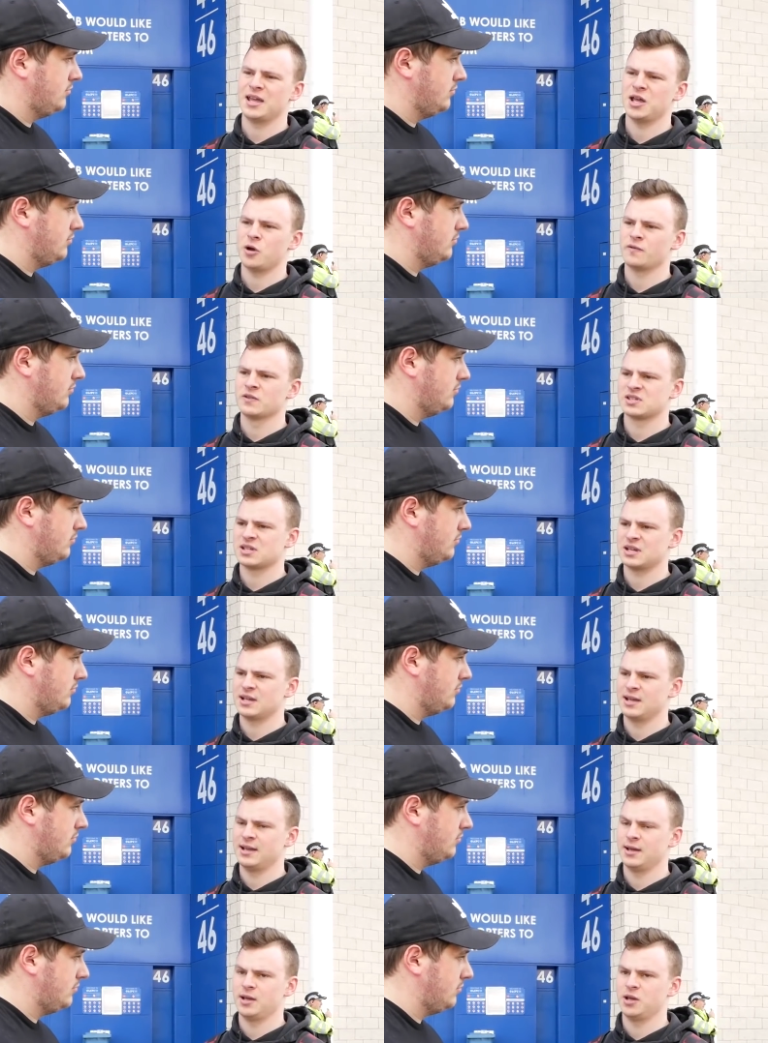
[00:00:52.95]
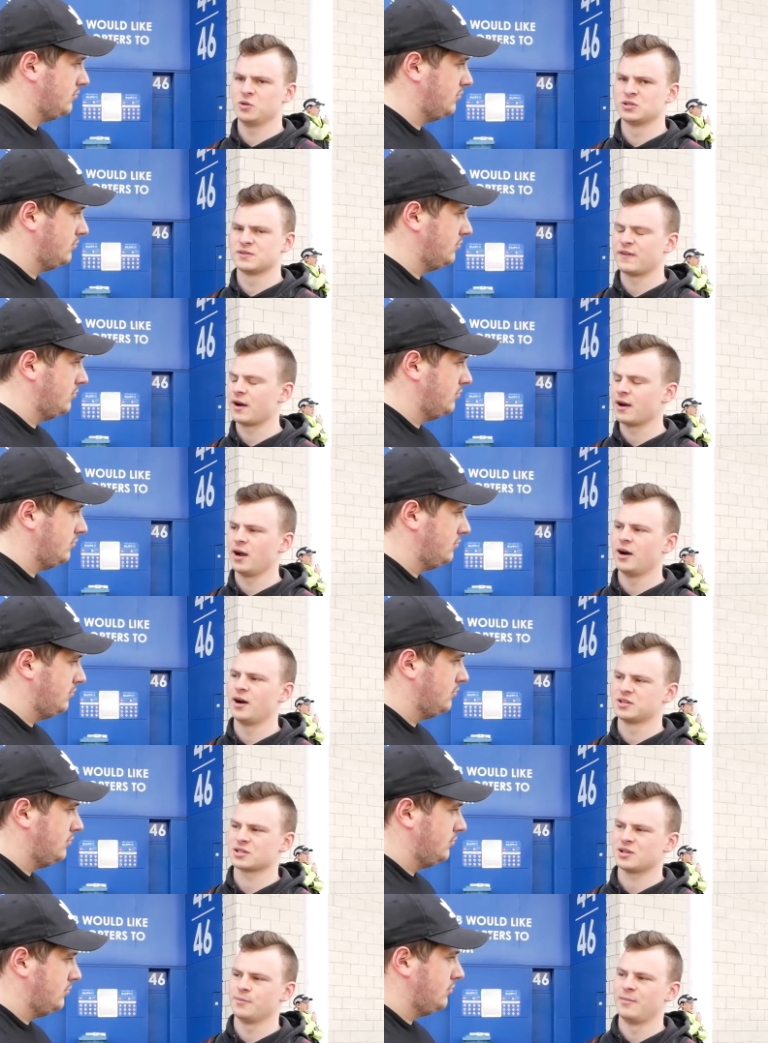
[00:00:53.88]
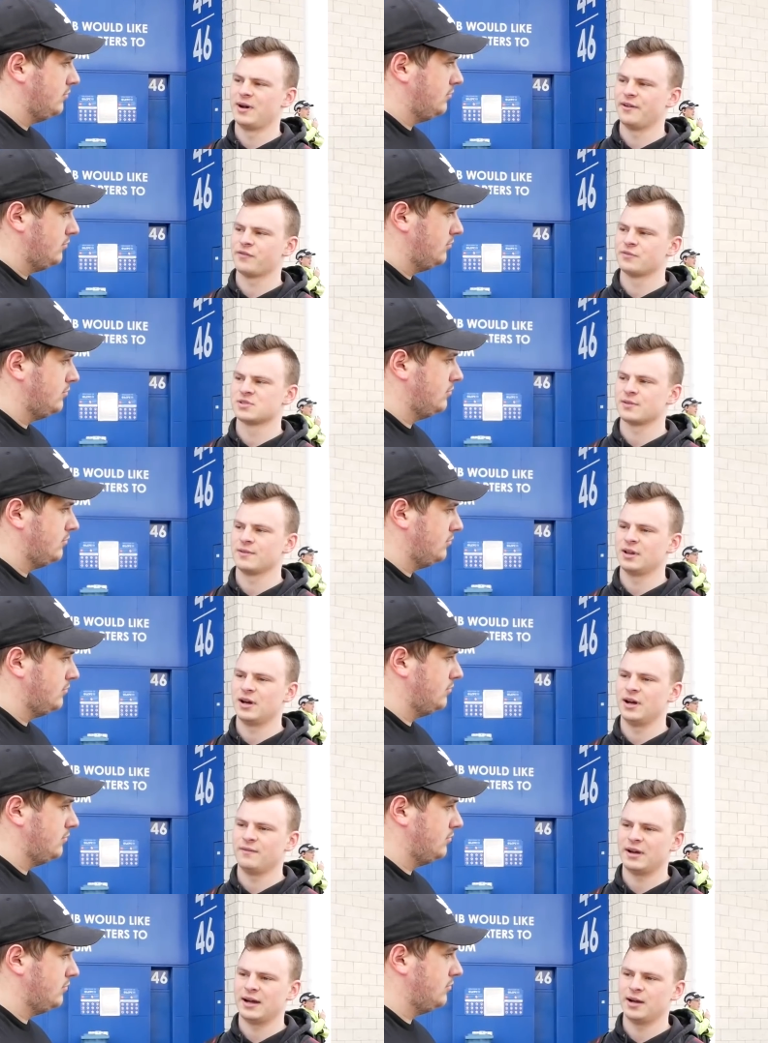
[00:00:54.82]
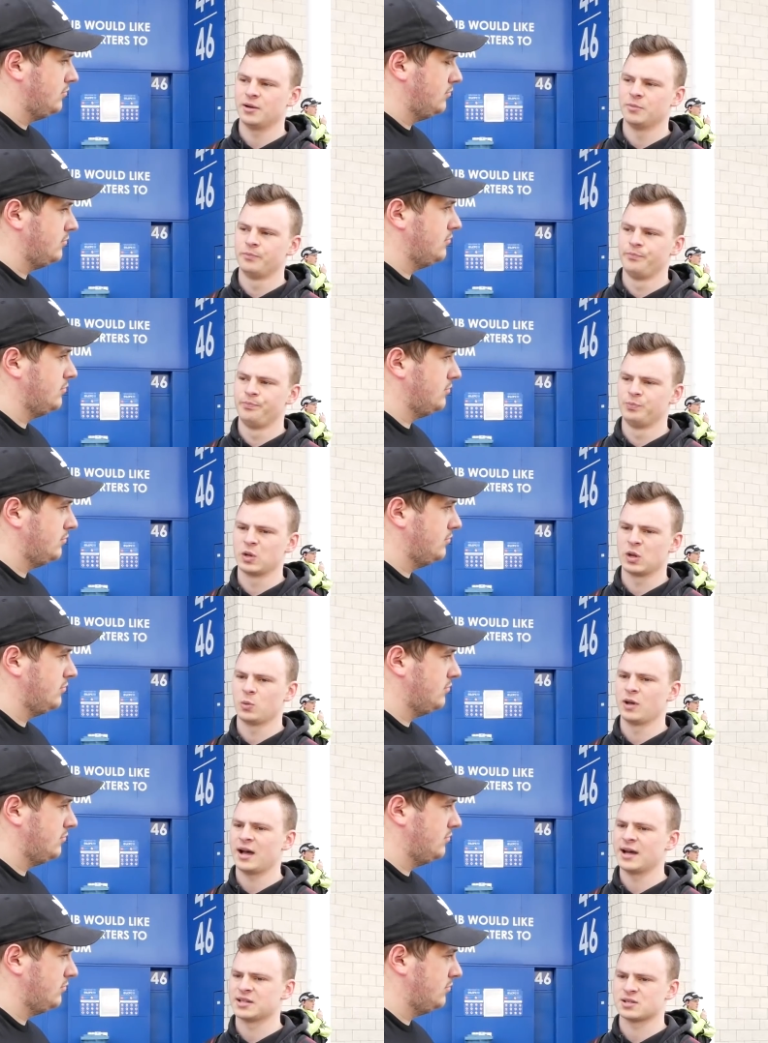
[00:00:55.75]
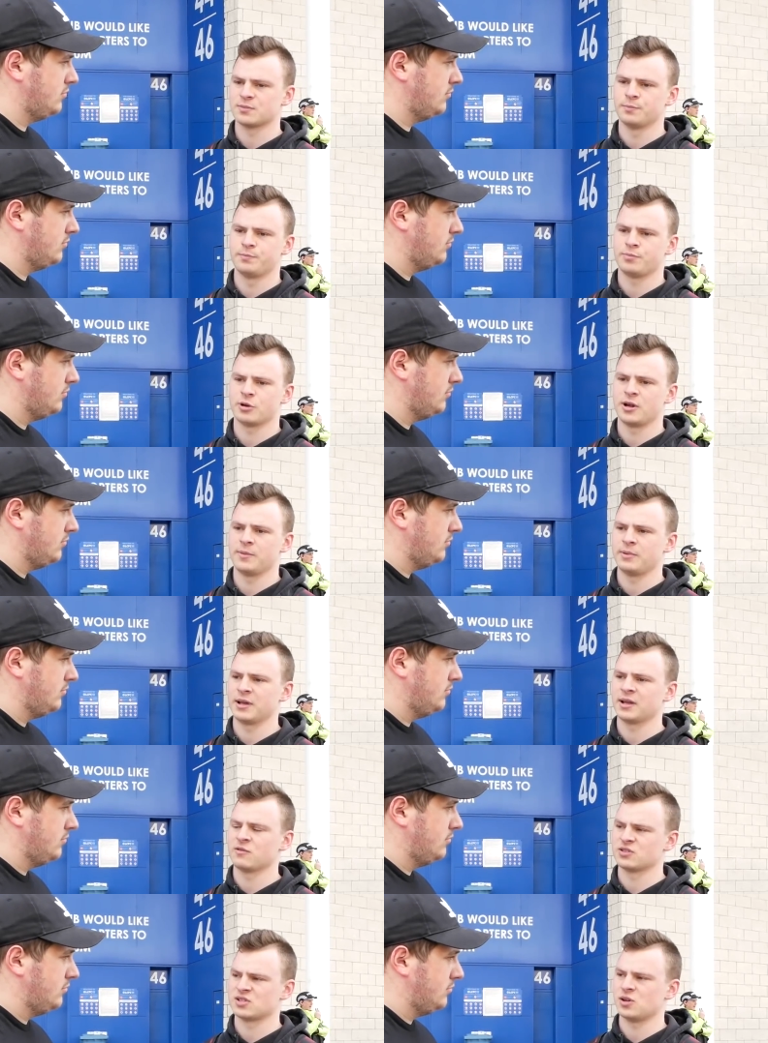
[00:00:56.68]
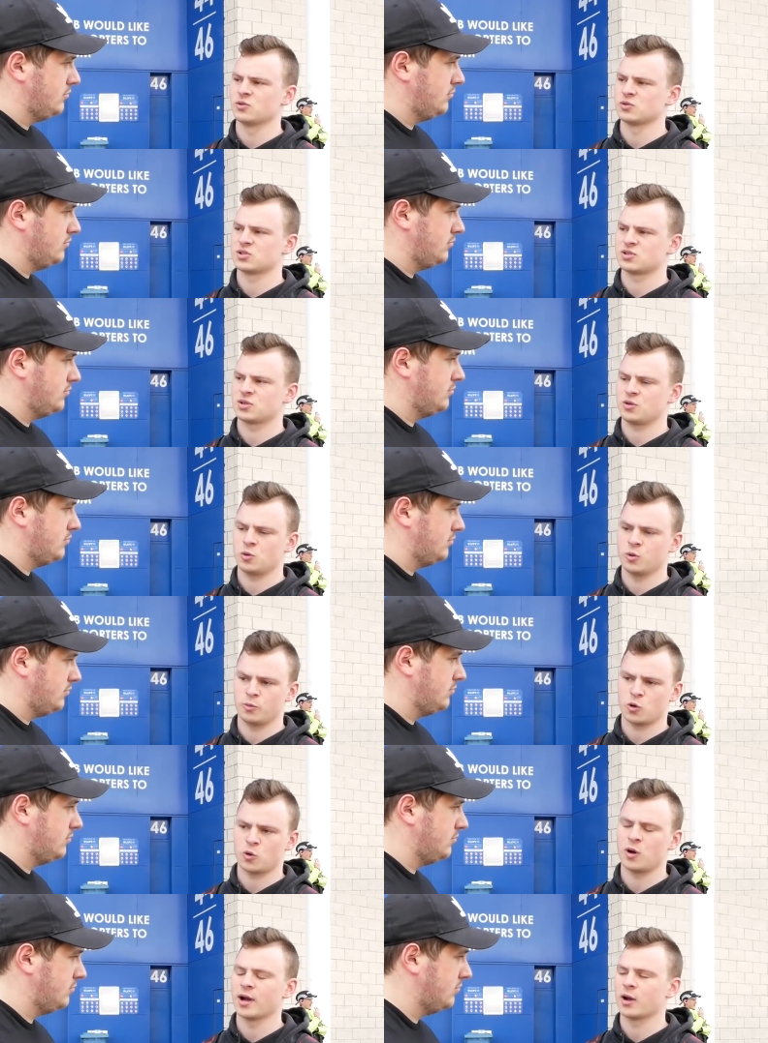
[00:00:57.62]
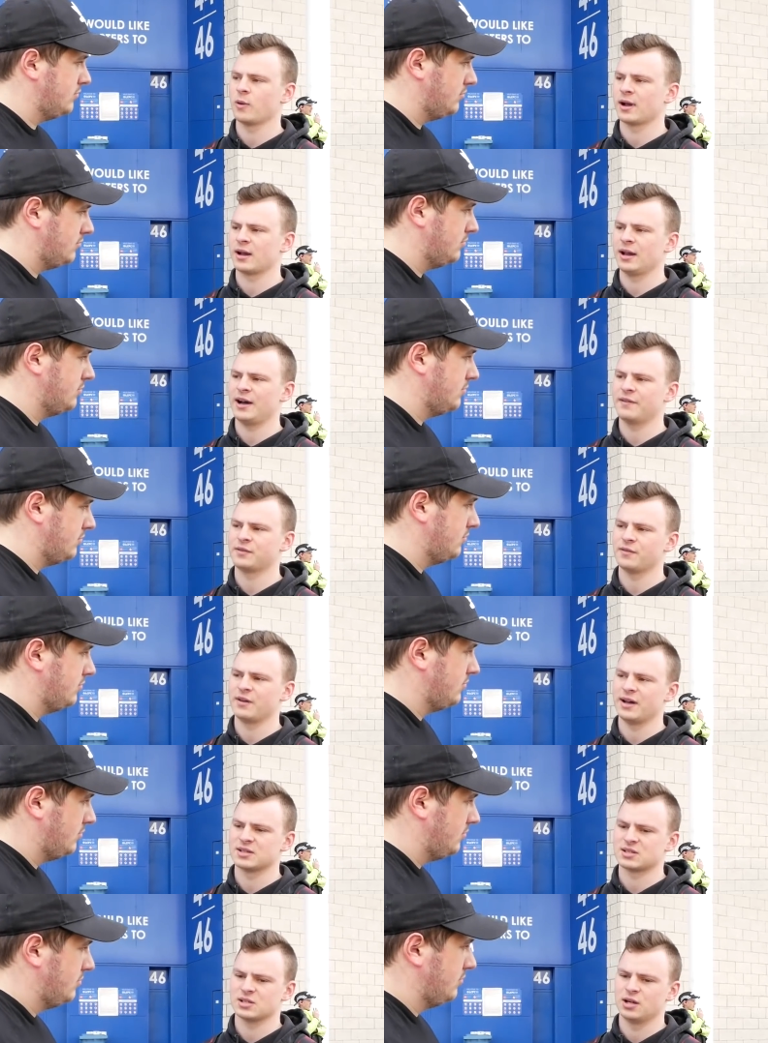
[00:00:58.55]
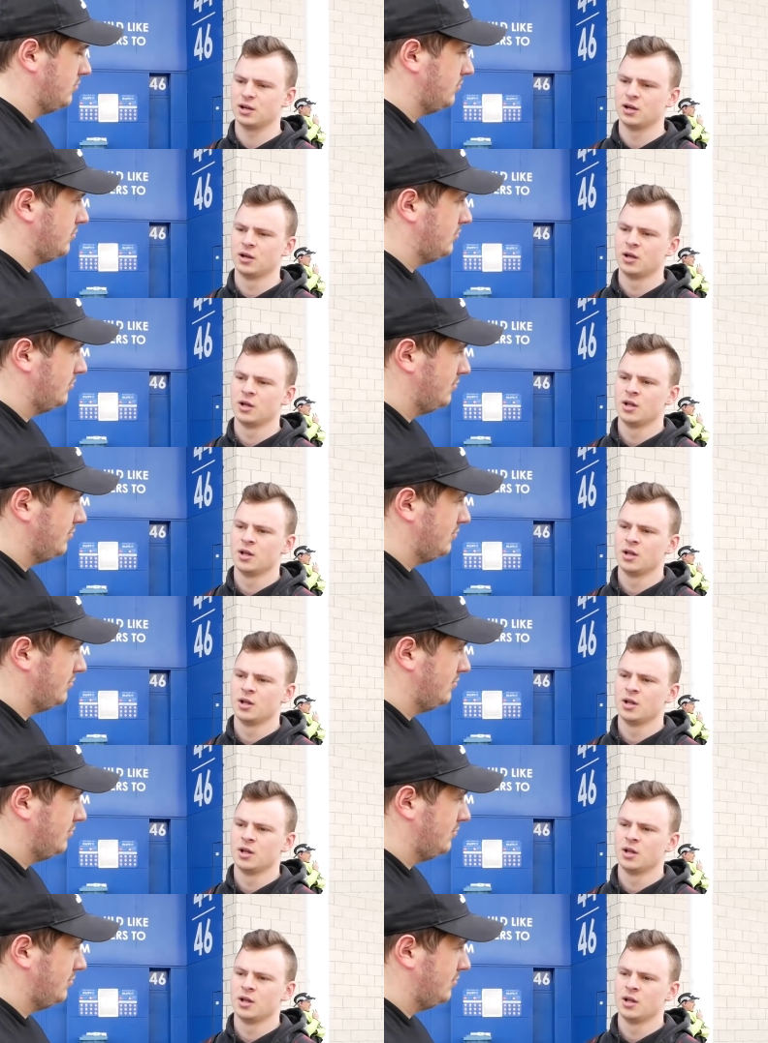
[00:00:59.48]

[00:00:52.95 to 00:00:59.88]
Speaker 1: obviously, it was very hard to come back from something like that, and we had some pretty big results quite quickly after that. So,